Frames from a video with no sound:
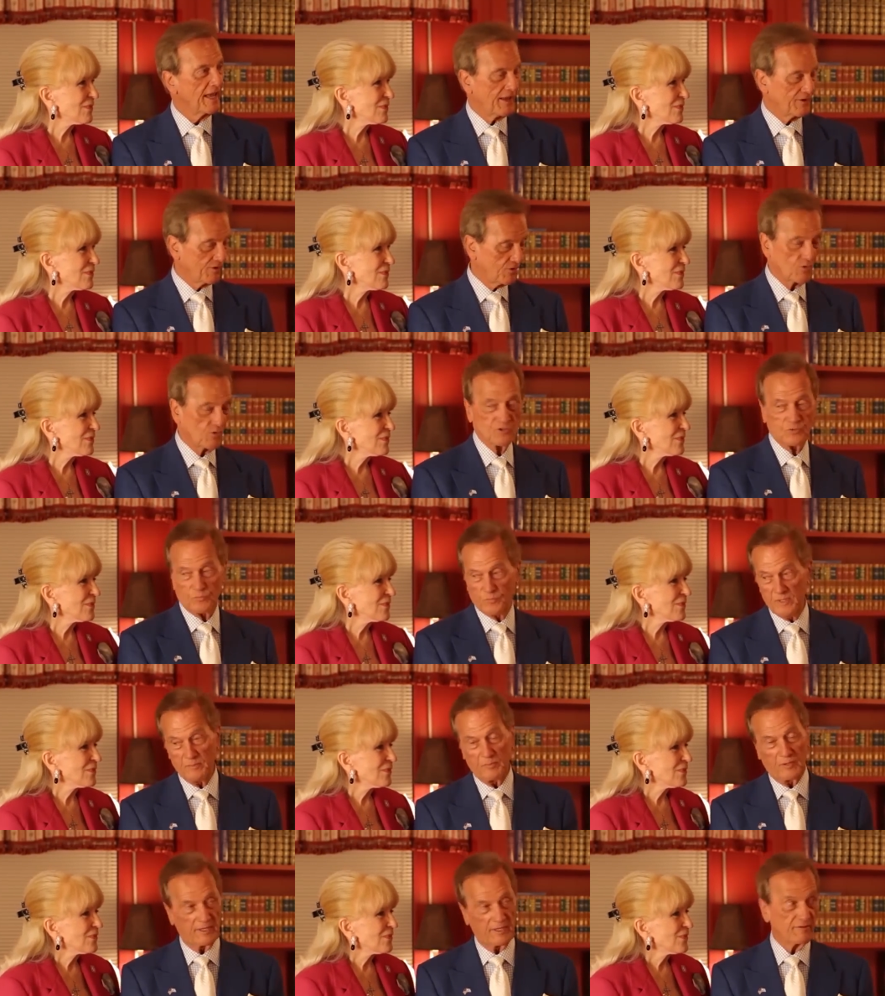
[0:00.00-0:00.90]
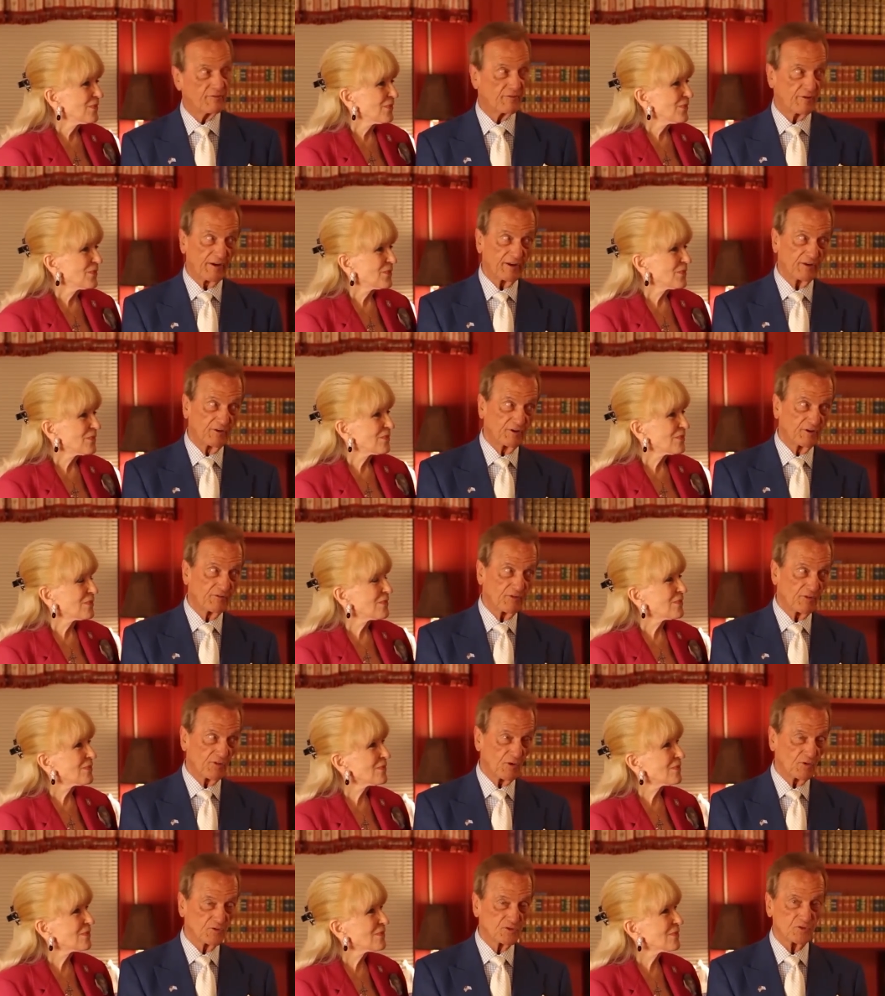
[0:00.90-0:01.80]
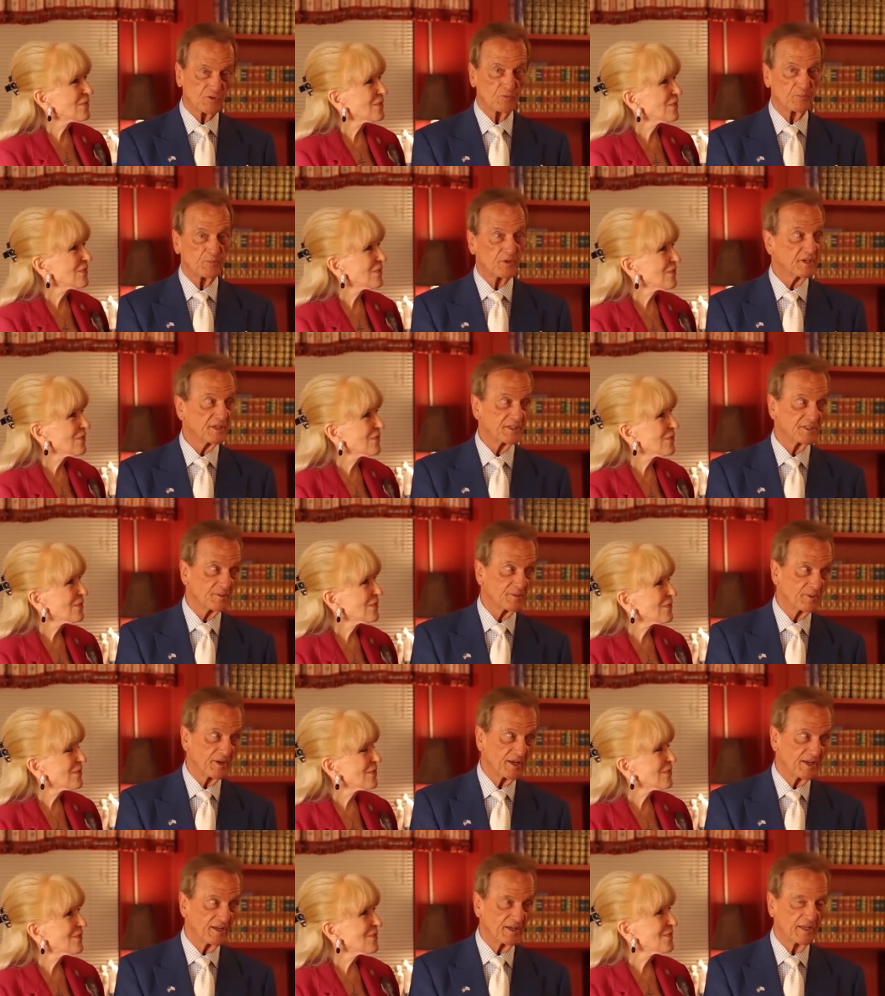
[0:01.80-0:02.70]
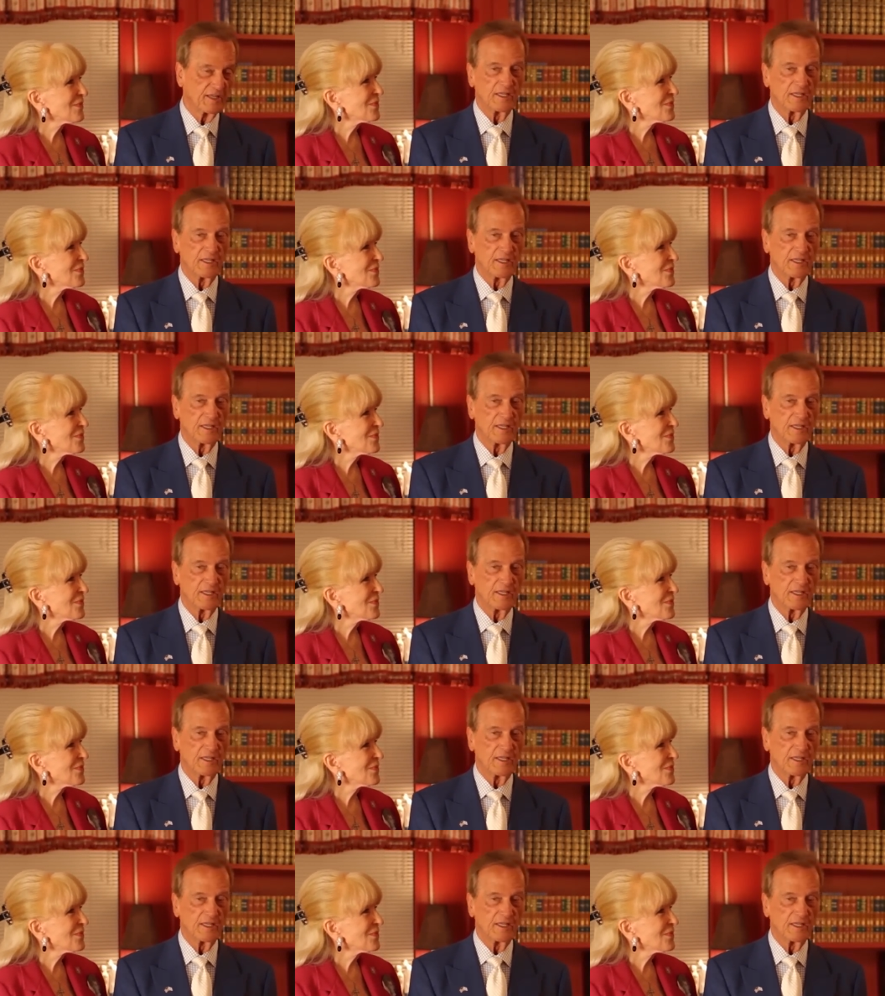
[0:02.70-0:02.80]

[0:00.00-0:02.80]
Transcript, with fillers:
Speaker 1: and of course, we believe very good for those who participate